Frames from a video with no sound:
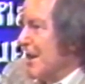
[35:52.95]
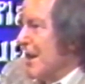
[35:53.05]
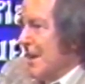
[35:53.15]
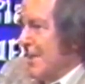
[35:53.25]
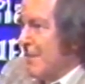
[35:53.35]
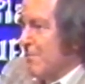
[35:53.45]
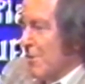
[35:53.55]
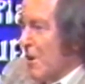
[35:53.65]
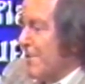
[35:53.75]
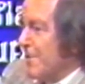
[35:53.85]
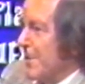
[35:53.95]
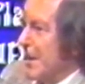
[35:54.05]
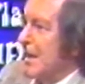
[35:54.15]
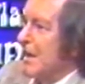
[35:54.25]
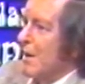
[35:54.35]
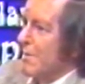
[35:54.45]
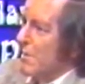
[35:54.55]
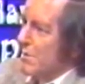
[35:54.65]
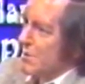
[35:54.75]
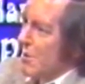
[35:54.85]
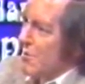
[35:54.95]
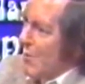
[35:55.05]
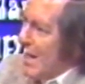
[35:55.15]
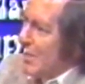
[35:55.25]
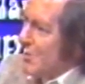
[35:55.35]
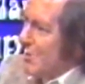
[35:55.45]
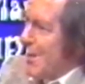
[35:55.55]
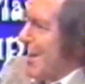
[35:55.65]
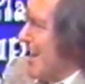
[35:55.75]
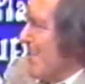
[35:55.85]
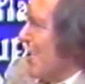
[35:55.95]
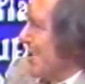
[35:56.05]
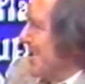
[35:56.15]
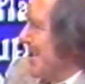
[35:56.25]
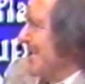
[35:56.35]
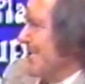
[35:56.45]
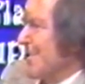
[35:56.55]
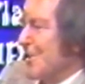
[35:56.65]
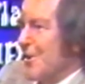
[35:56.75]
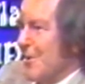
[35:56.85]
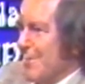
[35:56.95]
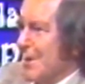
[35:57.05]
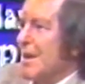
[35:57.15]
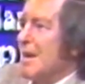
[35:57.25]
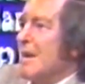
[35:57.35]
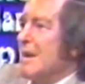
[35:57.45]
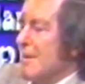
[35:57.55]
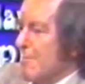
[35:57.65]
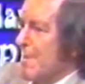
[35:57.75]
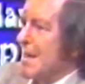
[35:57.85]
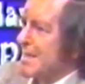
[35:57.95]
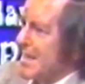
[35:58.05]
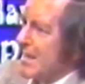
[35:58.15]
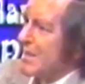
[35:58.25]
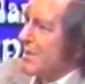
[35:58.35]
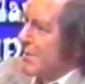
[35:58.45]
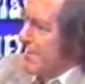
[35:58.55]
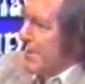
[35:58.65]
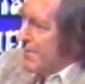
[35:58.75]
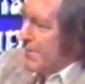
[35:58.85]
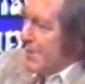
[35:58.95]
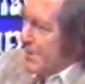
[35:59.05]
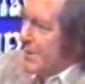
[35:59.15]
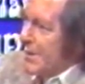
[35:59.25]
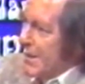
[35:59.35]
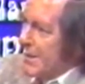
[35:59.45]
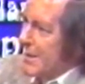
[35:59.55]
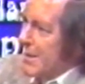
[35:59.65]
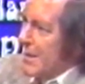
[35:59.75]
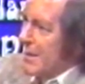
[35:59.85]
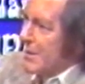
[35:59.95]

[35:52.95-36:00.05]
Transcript: And that will often be, of course, not rational in any modern sense of the term, but it would make sense to the people that, that uh,